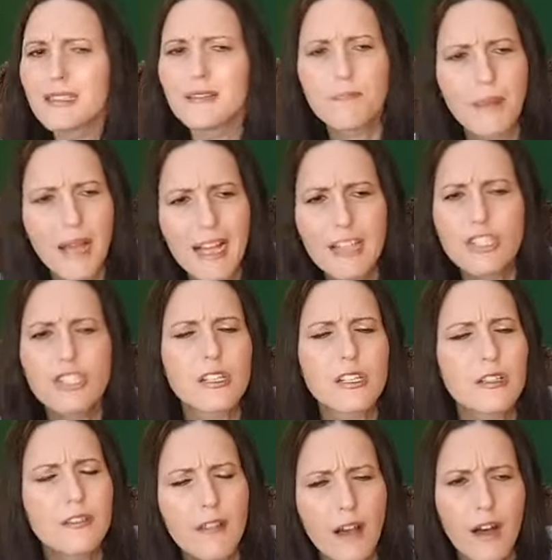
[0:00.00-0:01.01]

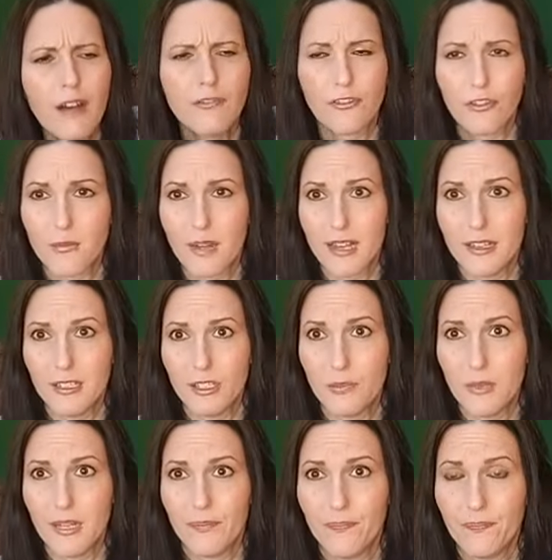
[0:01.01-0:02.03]
passionate love for my
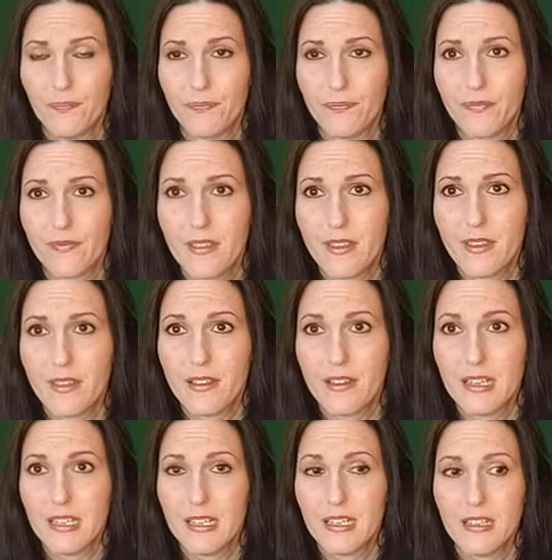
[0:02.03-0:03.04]
husband.
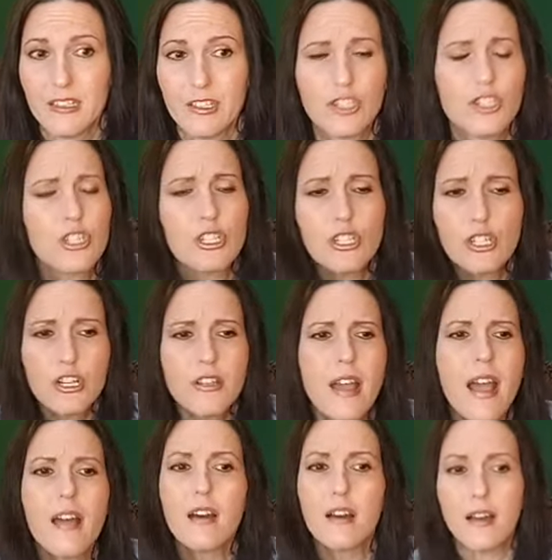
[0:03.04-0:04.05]
Stir
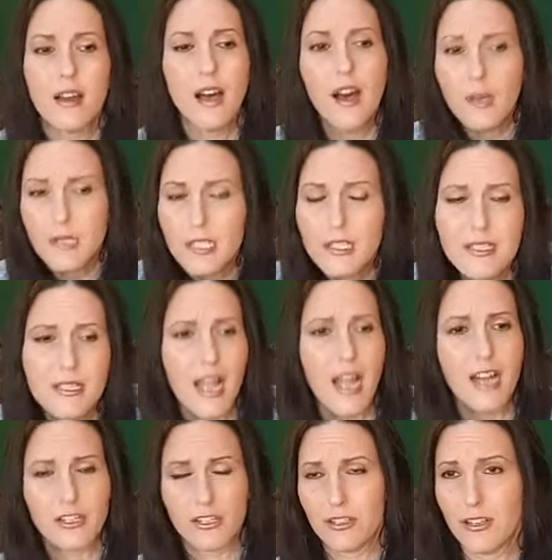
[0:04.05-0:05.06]
that
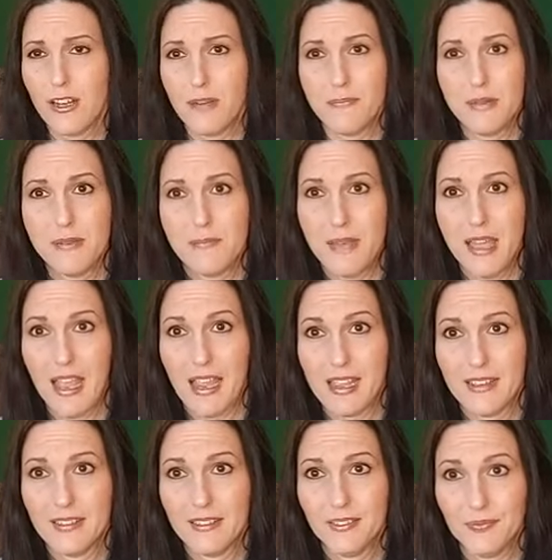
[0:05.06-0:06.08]
desire up in me.
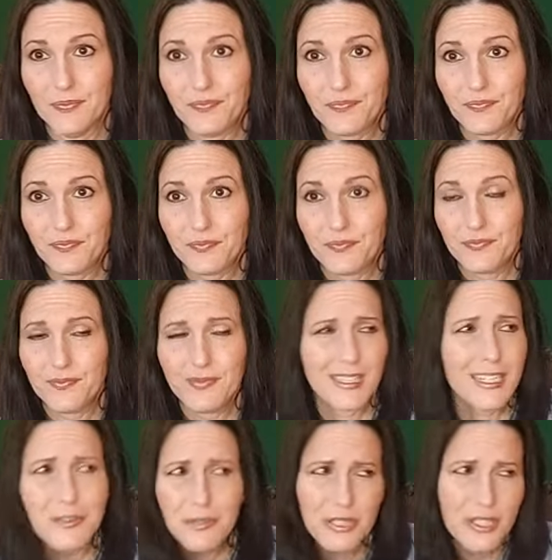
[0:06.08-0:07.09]

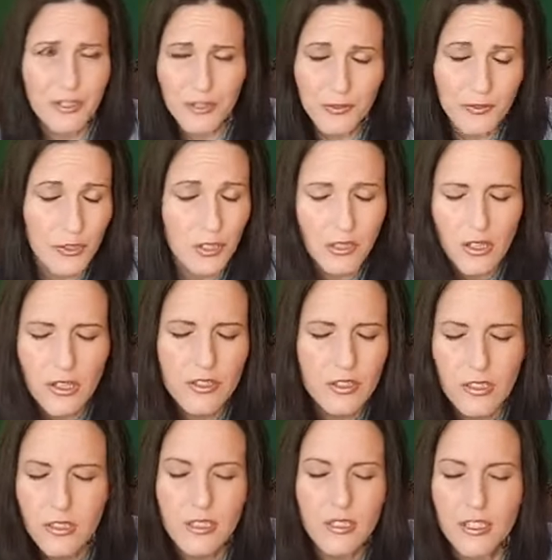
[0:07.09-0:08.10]
I was single for
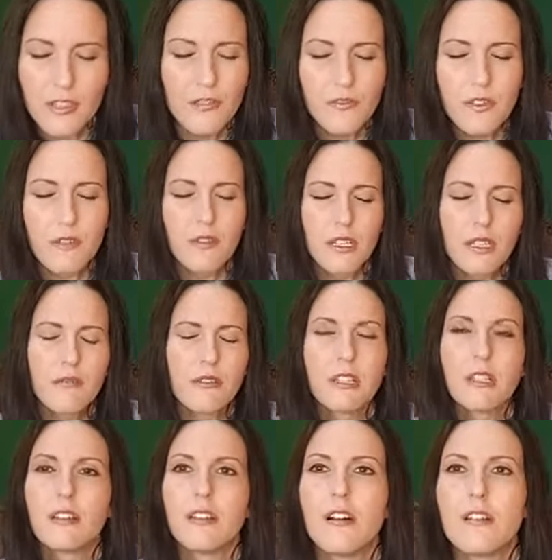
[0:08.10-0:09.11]
a really,
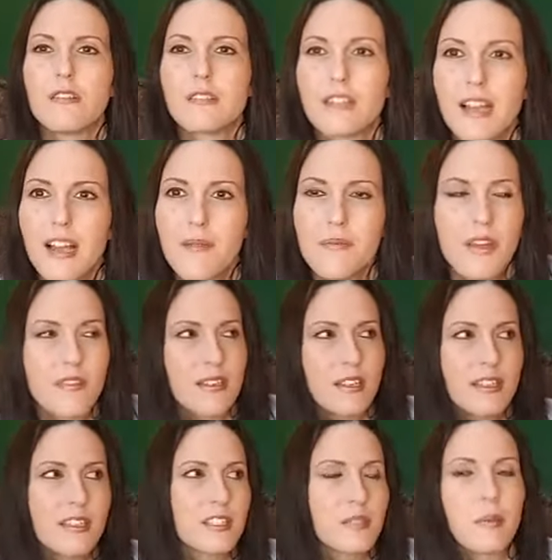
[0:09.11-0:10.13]
really long time. Nothing
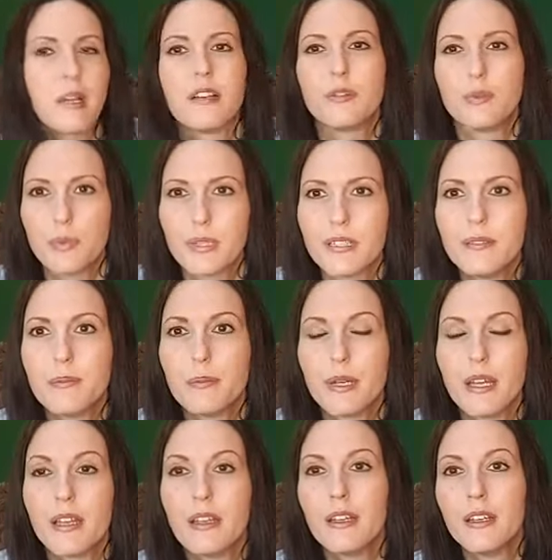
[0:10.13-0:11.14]
against my husband, but,